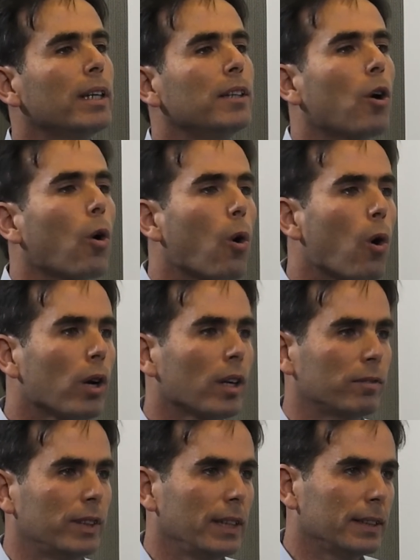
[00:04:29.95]
in all
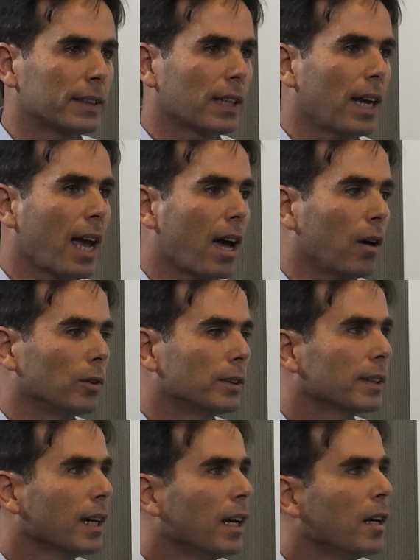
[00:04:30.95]
of these clouds,